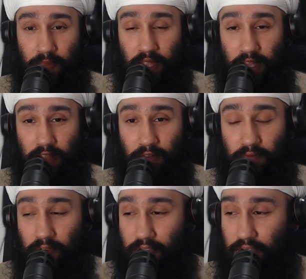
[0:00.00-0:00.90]

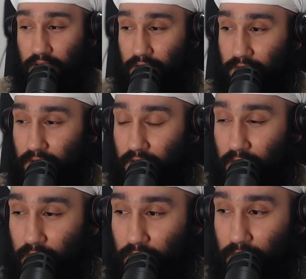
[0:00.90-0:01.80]
If, if uh,
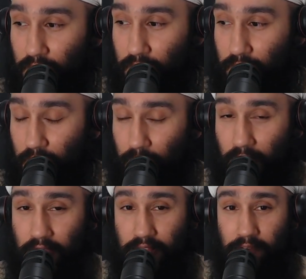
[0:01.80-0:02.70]
Guru
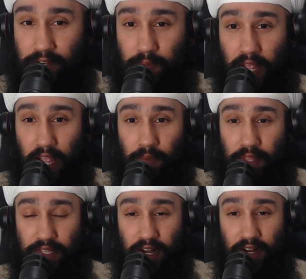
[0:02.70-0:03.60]
Angad Dev Ji became
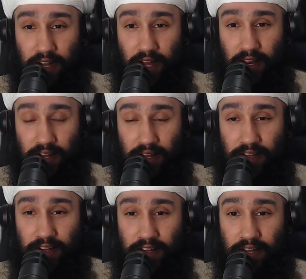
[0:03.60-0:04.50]
the second Nanak,
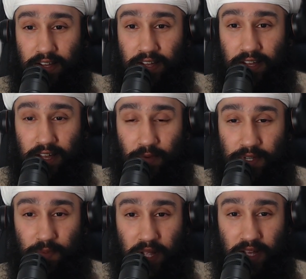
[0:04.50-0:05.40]
it
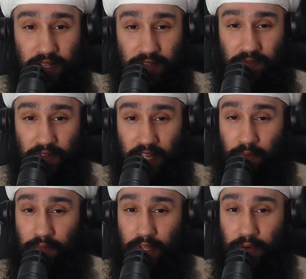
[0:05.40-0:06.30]
was because for
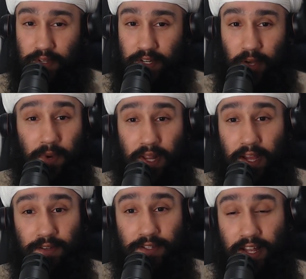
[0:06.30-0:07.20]
them there was nobody
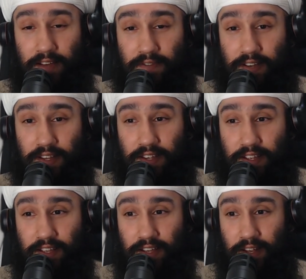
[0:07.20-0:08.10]
else left.
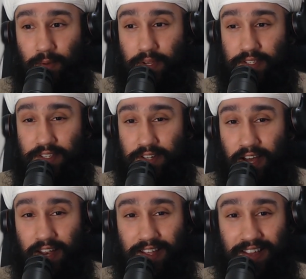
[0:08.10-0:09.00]
And it was
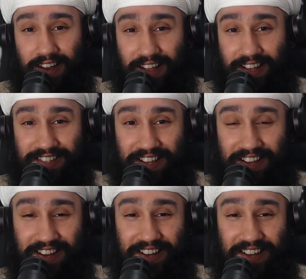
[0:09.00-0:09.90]
Nanak hi
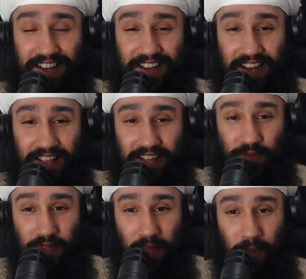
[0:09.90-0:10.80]
reh And that's
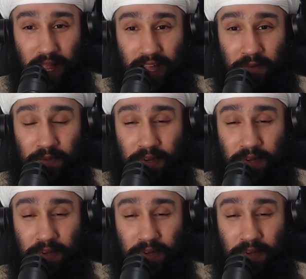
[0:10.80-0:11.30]
what they became.